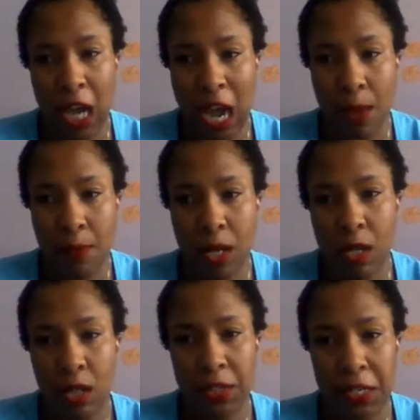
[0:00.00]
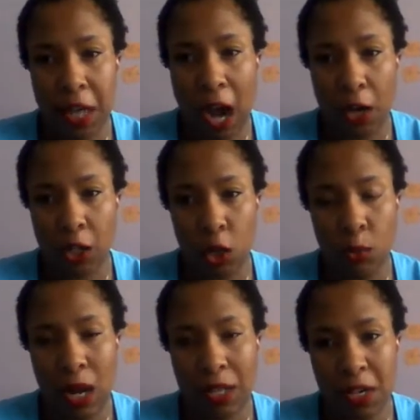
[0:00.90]
time, the entire
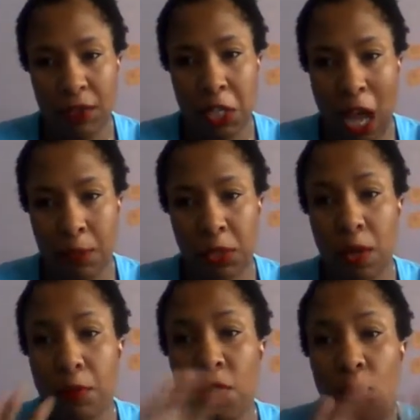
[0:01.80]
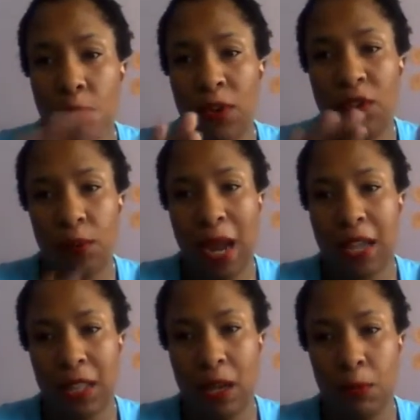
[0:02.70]
loan at different times. You pay
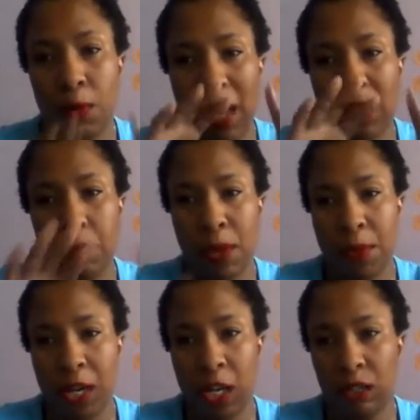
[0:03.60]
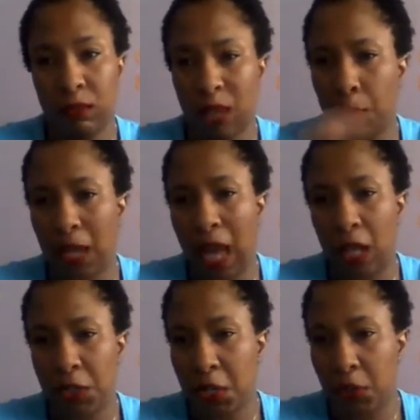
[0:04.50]
them maybe a couple
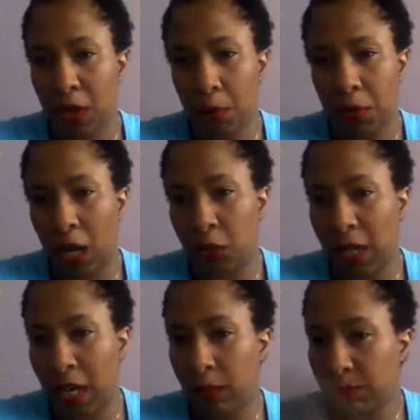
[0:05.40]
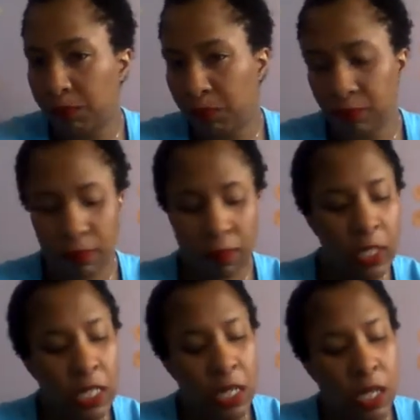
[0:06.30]
dollars here and a couple dollars there.
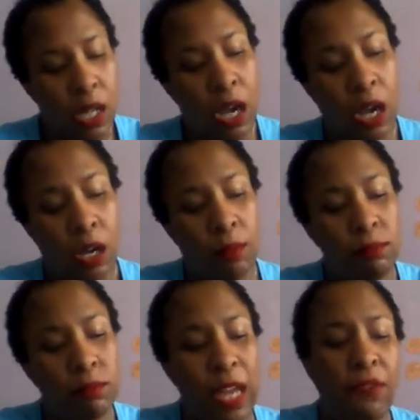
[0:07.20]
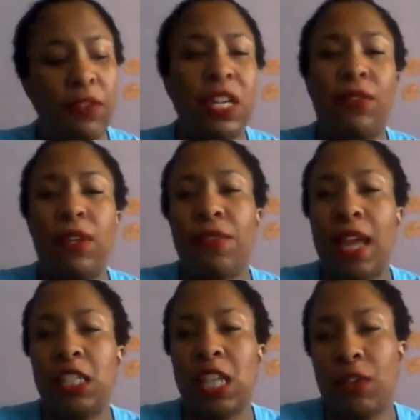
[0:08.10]
Like for different
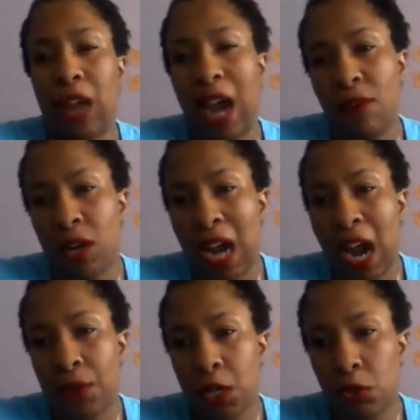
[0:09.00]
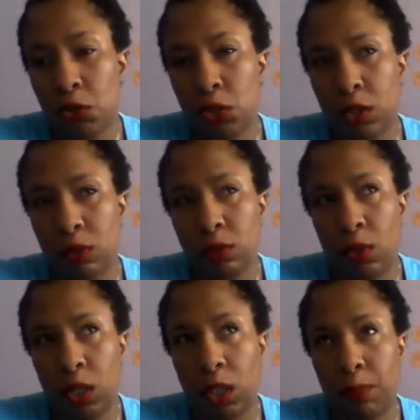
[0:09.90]
things, like for agriculture,
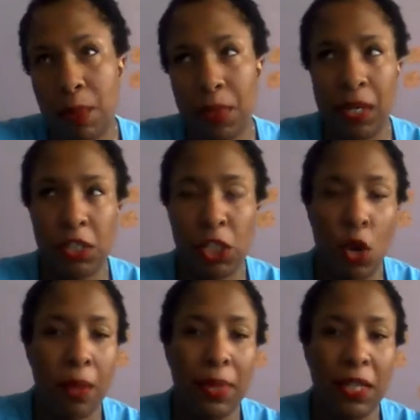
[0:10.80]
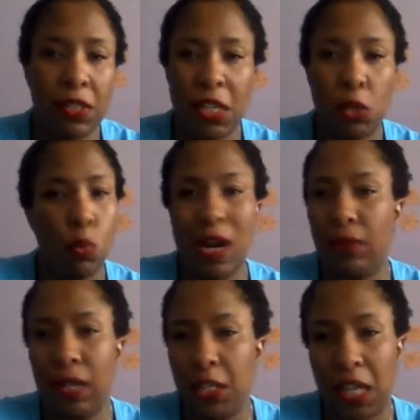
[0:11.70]
for maybe a sewing business, whatever
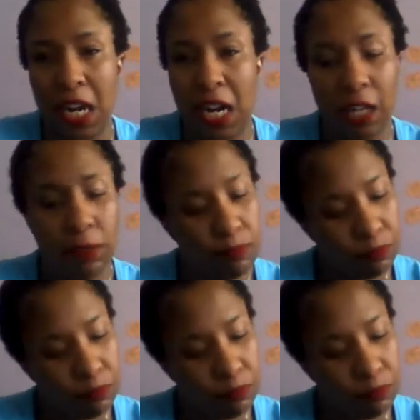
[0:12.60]
it is they need.